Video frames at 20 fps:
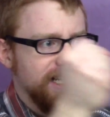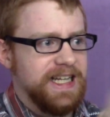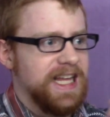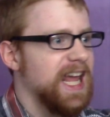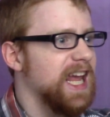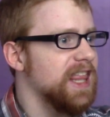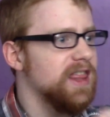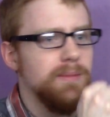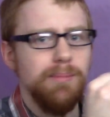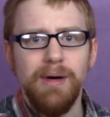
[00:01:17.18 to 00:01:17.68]

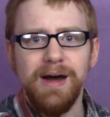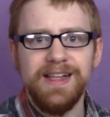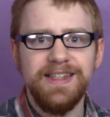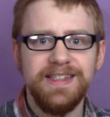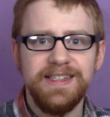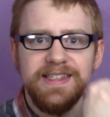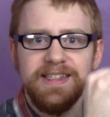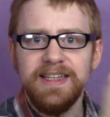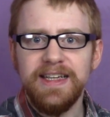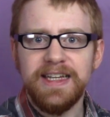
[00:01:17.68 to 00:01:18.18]
kicking
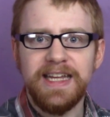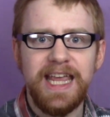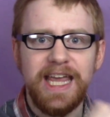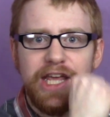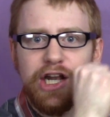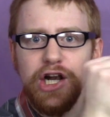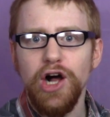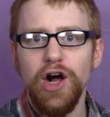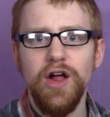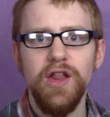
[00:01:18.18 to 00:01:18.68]

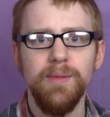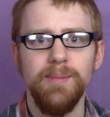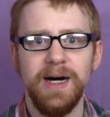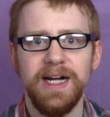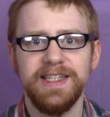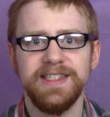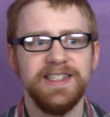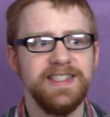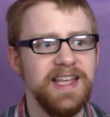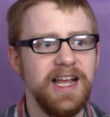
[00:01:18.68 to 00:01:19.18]
all the
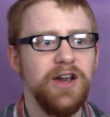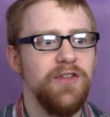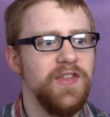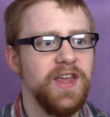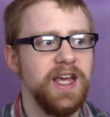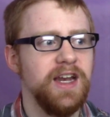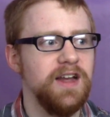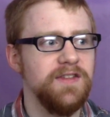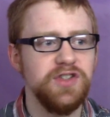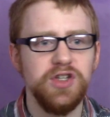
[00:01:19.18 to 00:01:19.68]
butts, because I don't
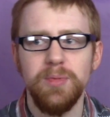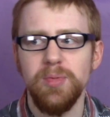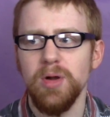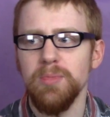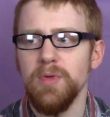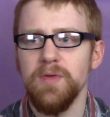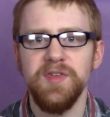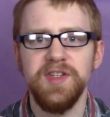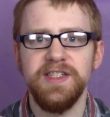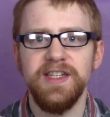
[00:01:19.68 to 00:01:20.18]
think enough superhero
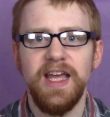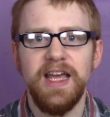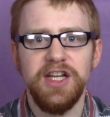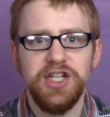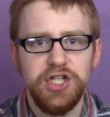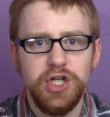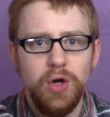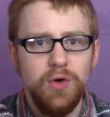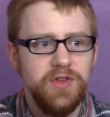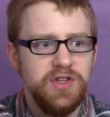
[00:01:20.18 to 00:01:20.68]
movies
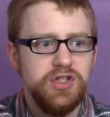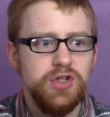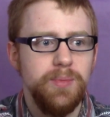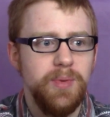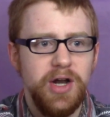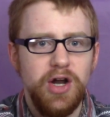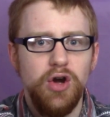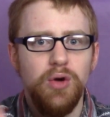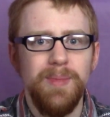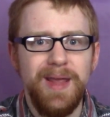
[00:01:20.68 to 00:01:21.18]
show the
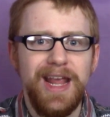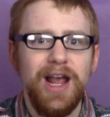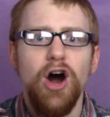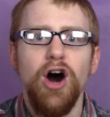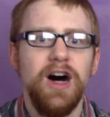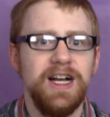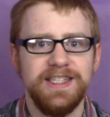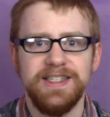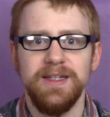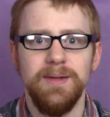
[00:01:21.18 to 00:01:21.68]
superhero being
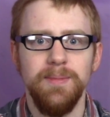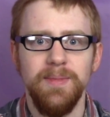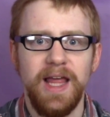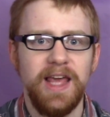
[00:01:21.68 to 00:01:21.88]
awesome.